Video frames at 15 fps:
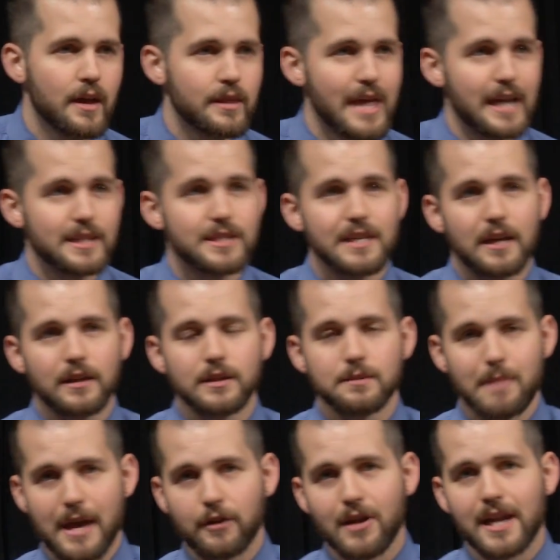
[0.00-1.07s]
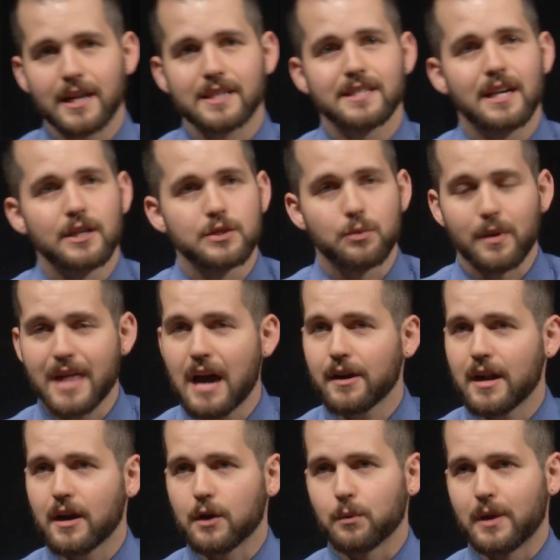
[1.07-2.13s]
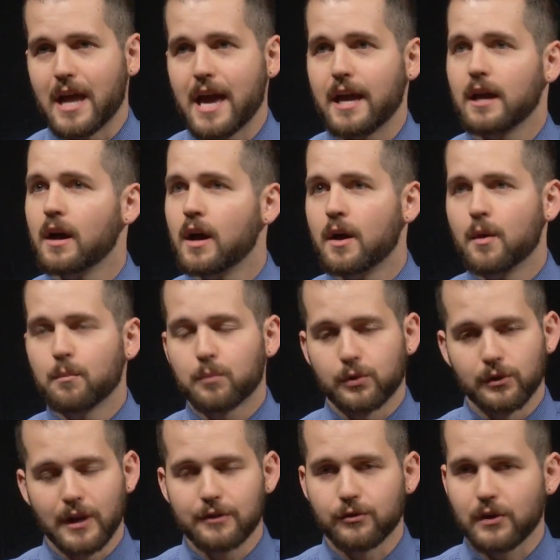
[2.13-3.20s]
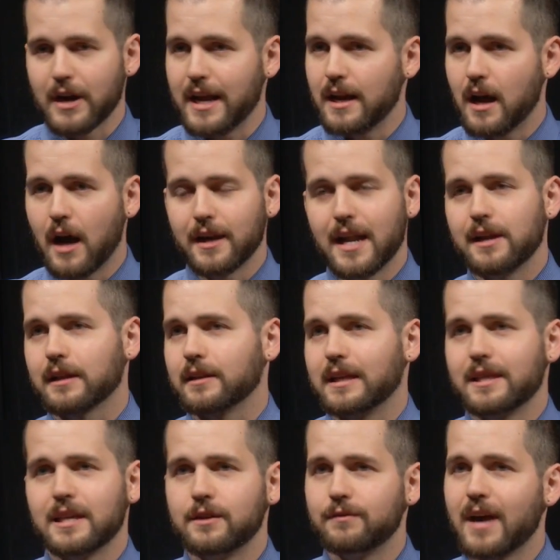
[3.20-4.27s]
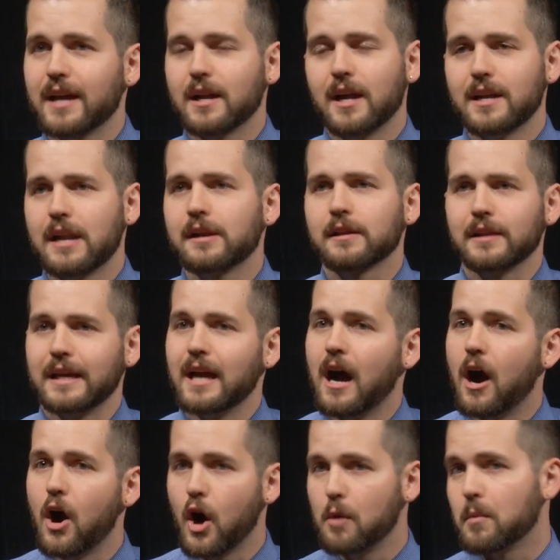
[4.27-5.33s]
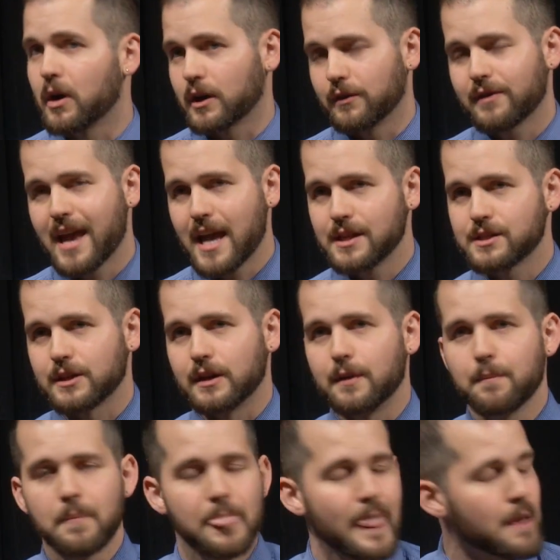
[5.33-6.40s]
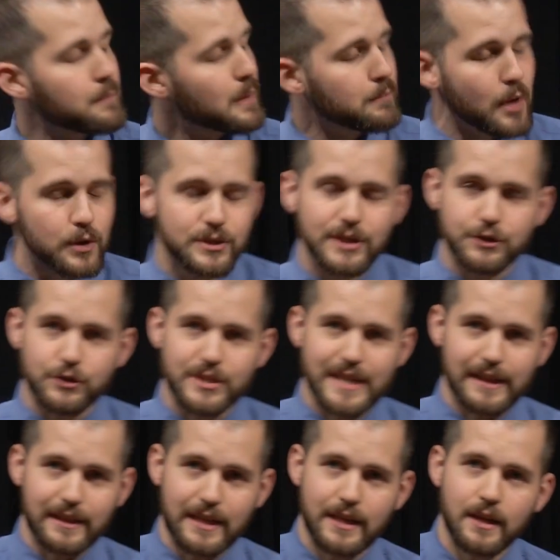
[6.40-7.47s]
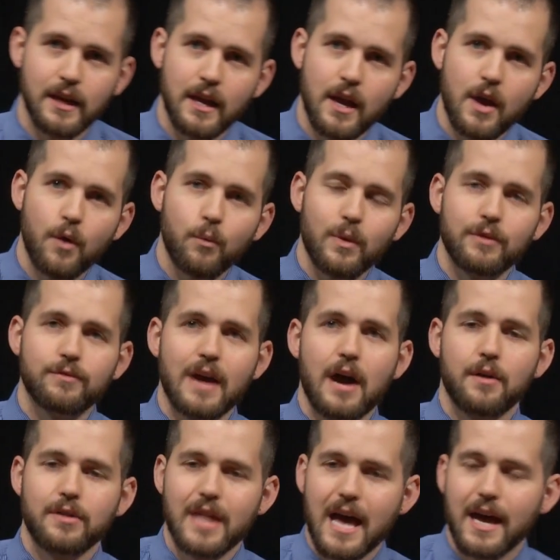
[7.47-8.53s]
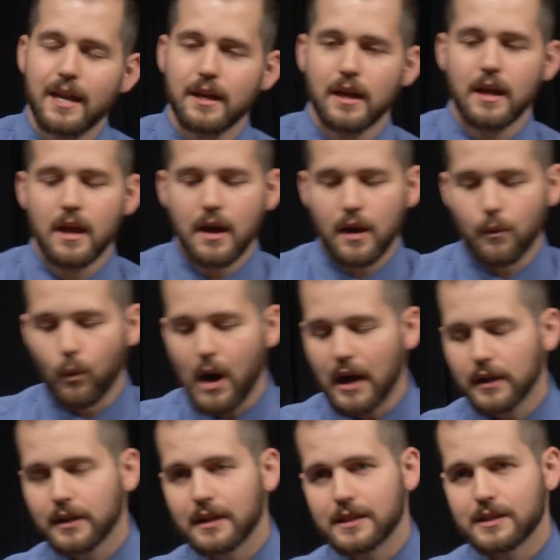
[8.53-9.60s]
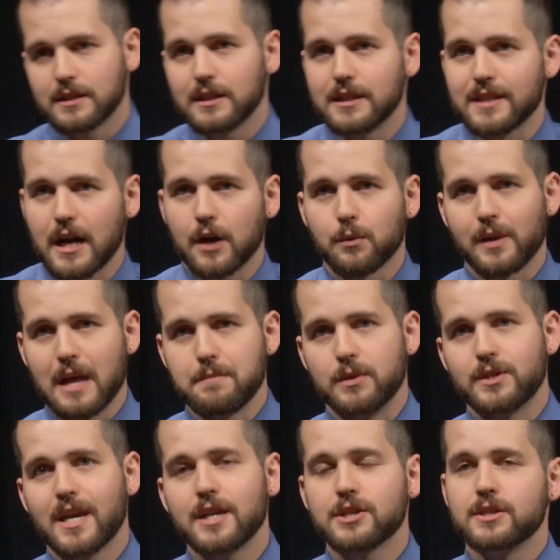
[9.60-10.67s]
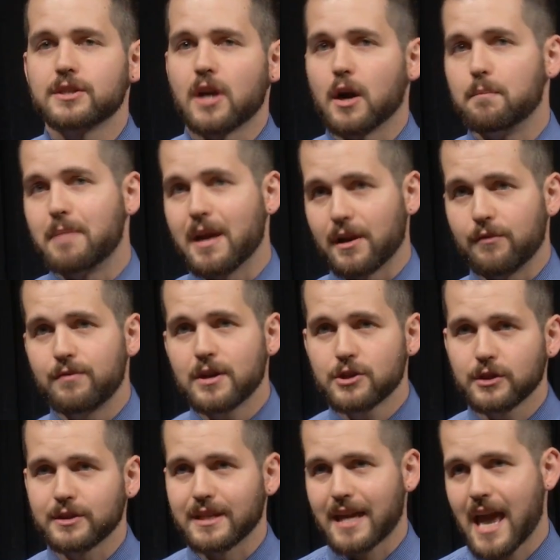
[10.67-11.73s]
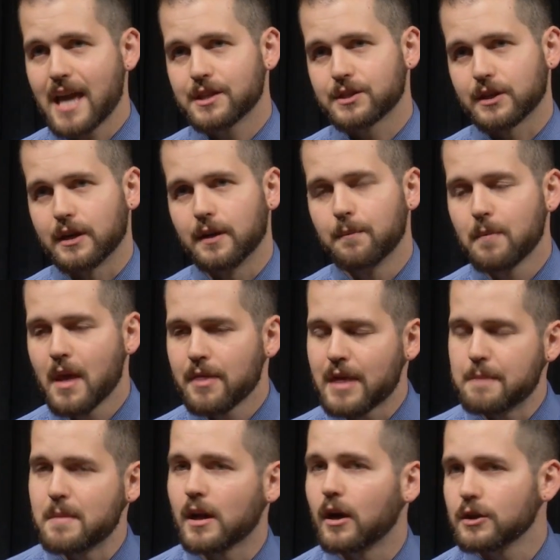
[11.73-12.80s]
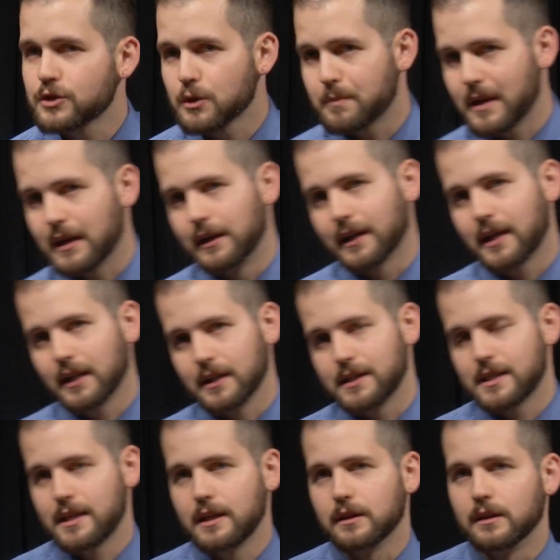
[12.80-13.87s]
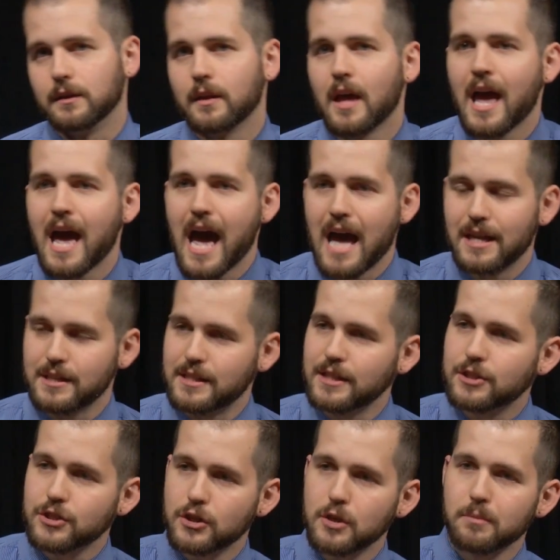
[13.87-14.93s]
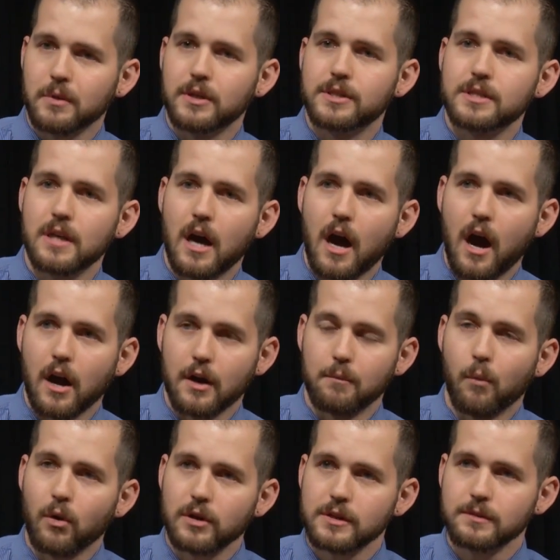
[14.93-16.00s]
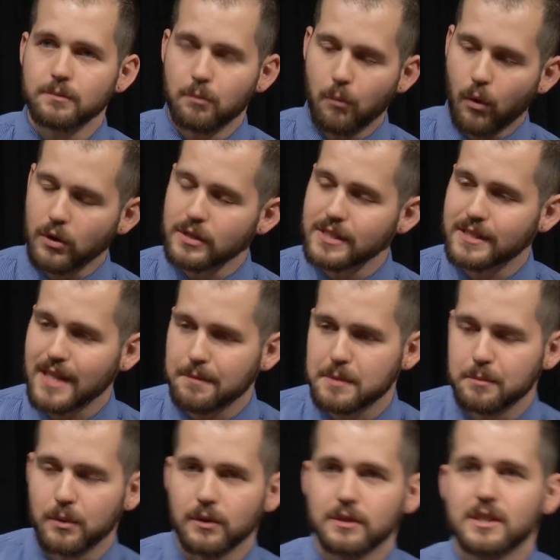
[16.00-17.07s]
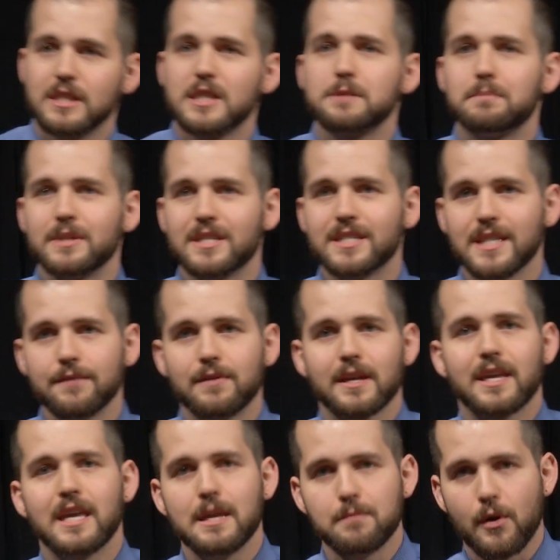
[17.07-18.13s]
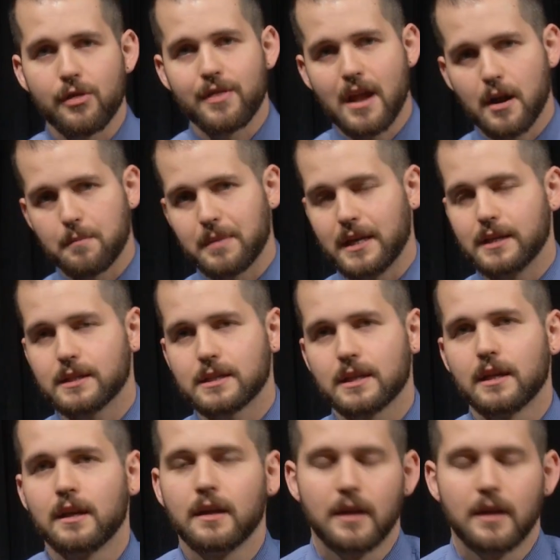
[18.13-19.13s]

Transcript: that pancreatic cells without ARID1A proliferate unendingly, they divide unendingly, a hallmark of cancer. But most interestingly, we found that while these ARID1A mutations are beneficial to cancer, they may also be an Achilles heel, as these tumors are more susceptible to specific chemotherapies.